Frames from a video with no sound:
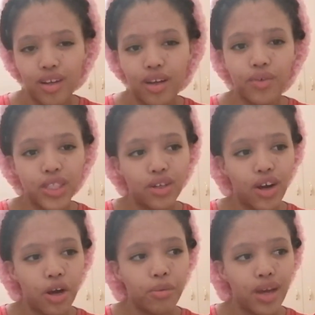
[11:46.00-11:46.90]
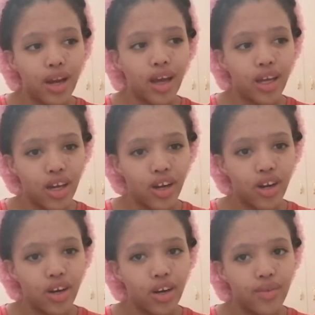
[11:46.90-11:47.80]
If he's around me and I
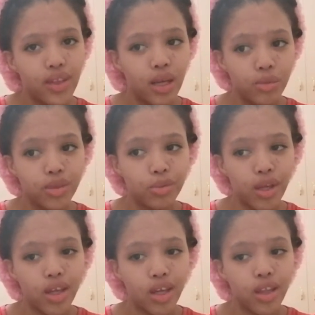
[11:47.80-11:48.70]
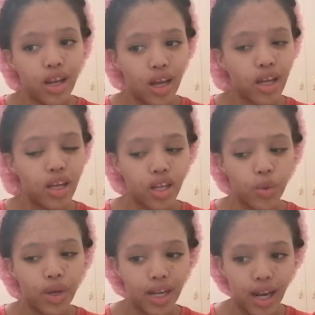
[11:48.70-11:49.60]
hear him speaking, then I can hear
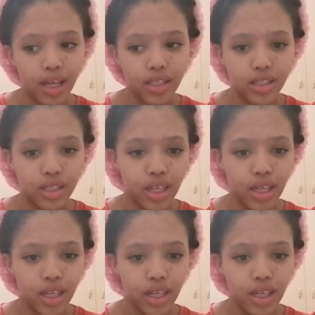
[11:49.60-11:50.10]
what he likes.